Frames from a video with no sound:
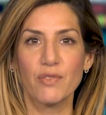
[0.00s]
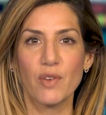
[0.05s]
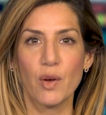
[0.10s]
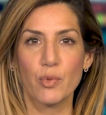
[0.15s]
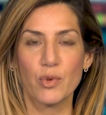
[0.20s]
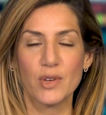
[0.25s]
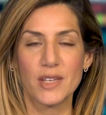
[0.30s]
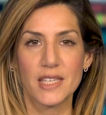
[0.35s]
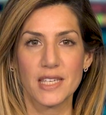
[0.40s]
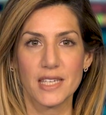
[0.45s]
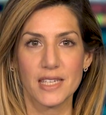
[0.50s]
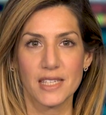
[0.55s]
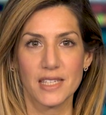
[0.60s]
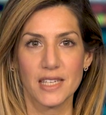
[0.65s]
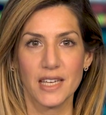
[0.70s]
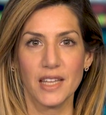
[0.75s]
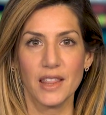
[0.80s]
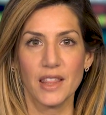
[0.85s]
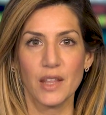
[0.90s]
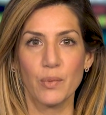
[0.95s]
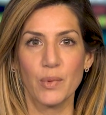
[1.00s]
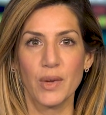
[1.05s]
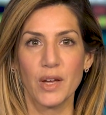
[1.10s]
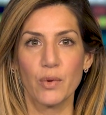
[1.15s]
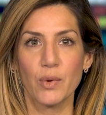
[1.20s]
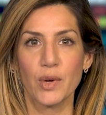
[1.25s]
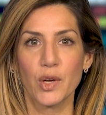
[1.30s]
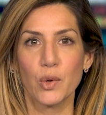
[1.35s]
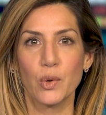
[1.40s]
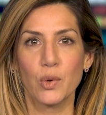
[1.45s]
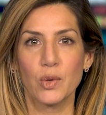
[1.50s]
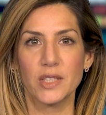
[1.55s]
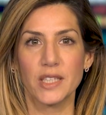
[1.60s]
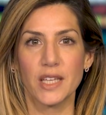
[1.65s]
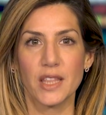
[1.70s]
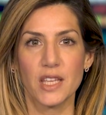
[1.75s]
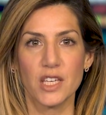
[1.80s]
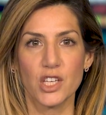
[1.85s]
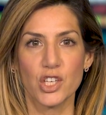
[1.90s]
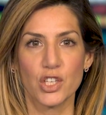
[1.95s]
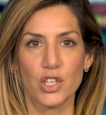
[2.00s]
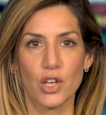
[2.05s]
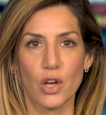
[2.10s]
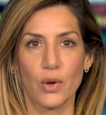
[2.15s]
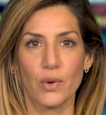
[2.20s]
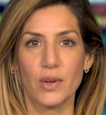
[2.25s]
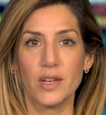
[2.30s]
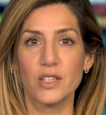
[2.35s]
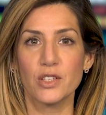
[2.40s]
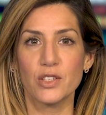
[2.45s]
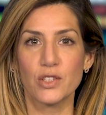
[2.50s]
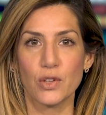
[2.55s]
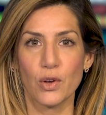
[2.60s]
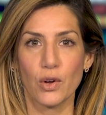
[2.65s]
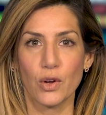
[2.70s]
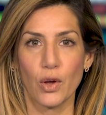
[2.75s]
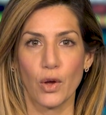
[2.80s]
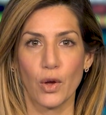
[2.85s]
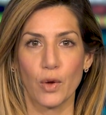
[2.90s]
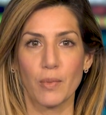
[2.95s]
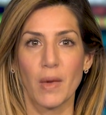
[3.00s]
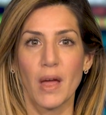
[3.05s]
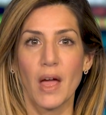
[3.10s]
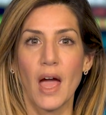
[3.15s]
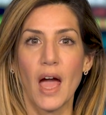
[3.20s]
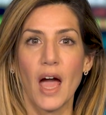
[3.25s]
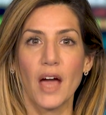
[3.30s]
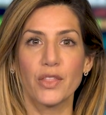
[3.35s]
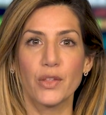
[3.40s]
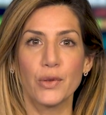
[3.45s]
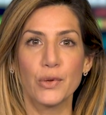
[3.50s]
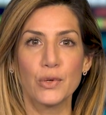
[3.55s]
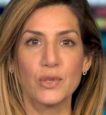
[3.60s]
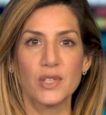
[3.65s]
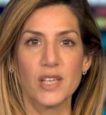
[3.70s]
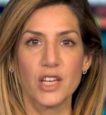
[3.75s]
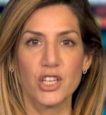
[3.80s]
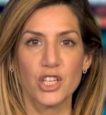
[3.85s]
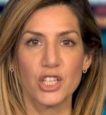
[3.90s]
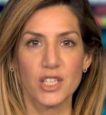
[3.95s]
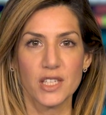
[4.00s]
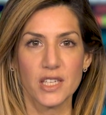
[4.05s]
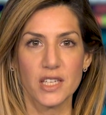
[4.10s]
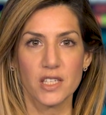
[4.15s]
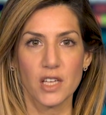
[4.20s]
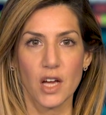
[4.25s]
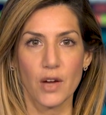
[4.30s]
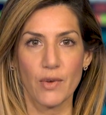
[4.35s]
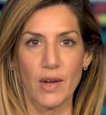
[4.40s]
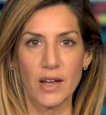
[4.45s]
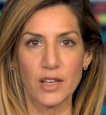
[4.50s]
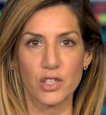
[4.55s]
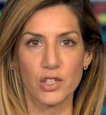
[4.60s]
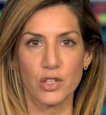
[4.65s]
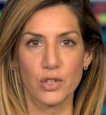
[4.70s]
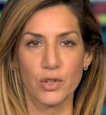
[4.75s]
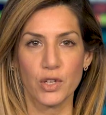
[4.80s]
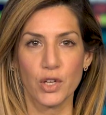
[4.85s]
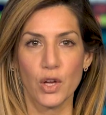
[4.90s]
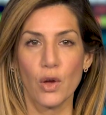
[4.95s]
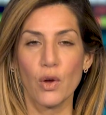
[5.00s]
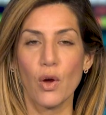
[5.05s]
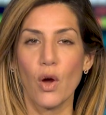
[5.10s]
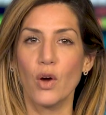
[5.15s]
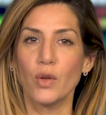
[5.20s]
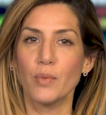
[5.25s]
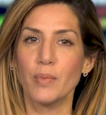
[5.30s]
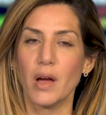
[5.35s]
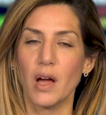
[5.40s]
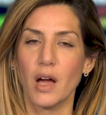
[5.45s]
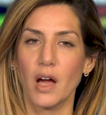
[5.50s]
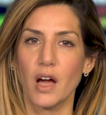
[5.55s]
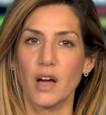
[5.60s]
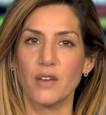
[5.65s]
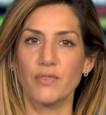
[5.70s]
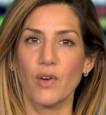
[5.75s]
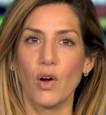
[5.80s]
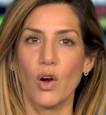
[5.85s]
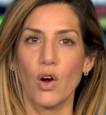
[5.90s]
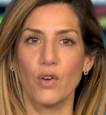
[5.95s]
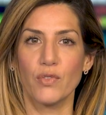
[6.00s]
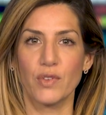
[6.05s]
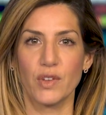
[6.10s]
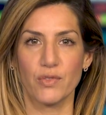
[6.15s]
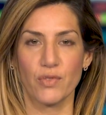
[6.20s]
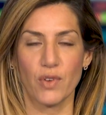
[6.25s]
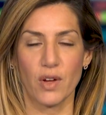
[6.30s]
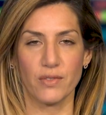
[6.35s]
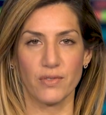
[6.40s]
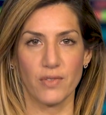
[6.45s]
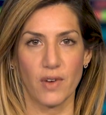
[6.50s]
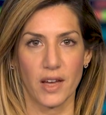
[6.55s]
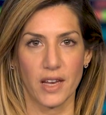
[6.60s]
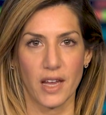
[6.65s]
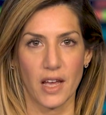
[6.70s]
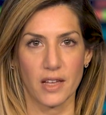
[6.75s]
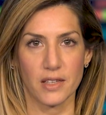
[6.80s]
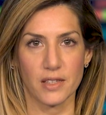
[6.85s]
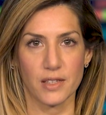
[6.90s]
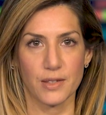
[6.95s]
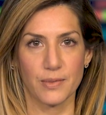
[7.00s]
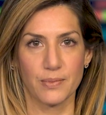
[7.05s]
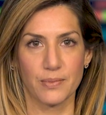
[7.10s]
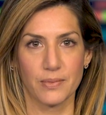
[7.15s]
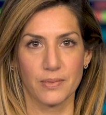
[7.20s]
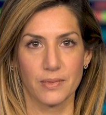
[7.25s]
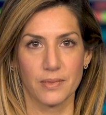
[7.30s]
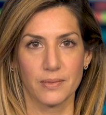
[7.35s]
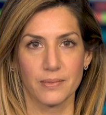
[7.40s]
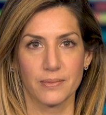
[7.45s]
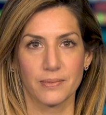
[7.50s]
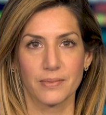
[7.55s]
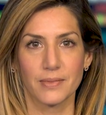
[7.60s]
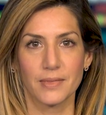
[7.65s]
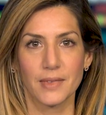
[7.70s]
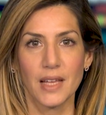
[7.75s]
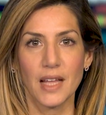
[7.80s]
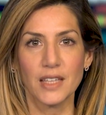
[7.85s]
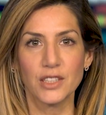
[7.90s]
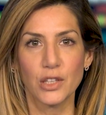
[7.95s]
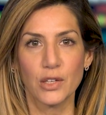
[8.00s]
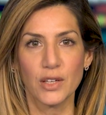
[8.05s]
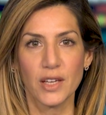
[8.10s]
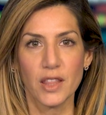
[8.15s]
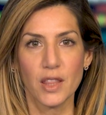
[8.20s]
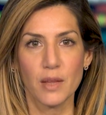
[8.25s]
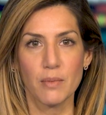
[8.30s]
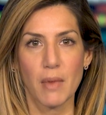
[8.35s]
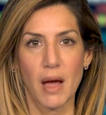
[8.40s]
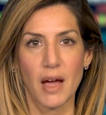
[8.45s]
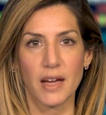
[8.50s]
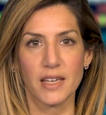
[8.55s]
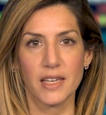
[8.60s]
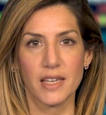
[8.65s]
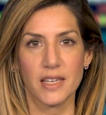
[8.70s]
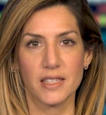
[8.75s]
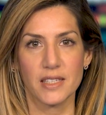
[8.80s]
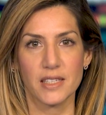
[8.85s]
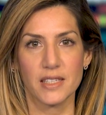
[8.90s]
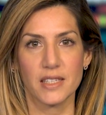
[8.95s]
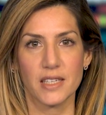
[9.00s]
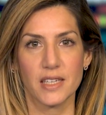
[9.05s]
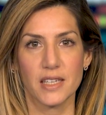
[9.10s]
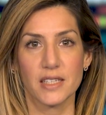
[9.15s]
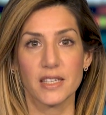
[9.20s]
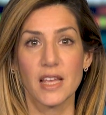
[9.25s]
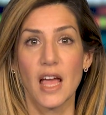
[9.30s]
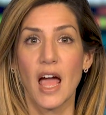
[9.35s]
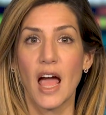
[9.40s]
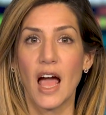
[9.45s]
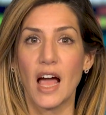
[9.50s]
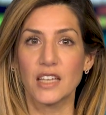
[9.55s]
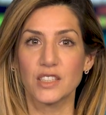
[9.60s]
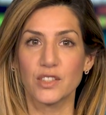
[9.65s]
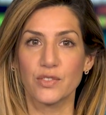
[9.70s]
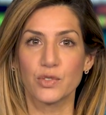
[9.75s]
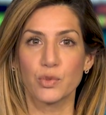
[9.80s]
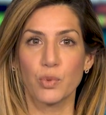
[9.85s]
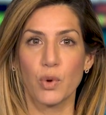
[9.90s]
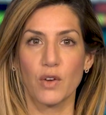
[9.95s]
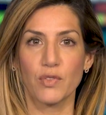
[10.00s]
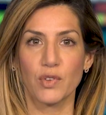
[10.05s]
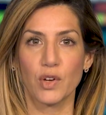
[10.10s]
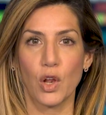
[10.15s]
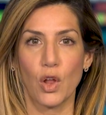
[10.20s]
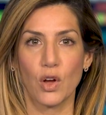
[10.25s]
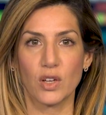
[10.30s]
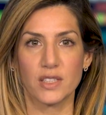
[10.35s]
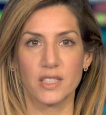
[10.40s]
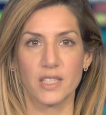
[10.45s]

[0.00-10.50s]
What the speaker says: February 16th and we are recording this show in Stockholm at the news agency Direkt studio on behalf of Infront Finance. Let's look at the market indices as of 12 o'clock